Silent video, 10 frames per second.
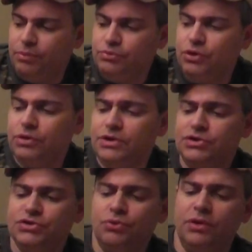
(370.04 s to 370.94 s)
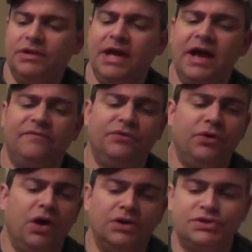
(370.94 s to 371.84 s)
fairly shortly after,
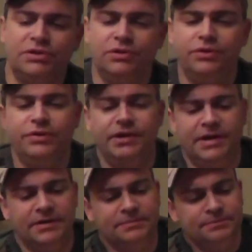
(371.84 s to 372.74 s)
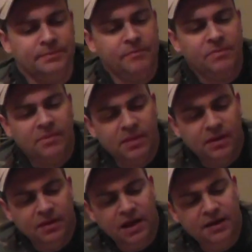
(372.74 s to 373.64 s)
Hustler and
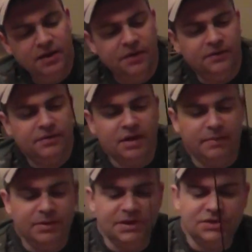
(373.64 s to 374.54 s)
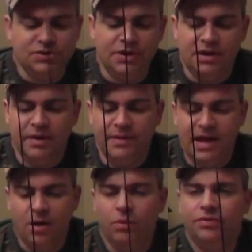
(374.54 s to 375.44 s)
a lot of other companies started coming
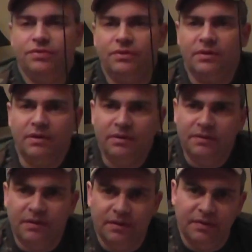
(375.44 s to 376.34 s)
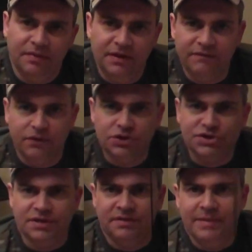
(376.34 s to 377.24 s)
out with their
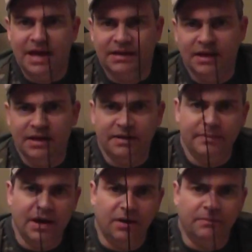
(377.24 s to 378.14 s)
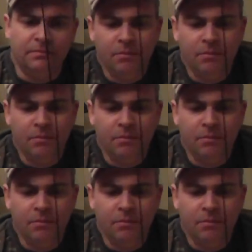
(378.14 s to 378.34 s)
version of the magnetic mount,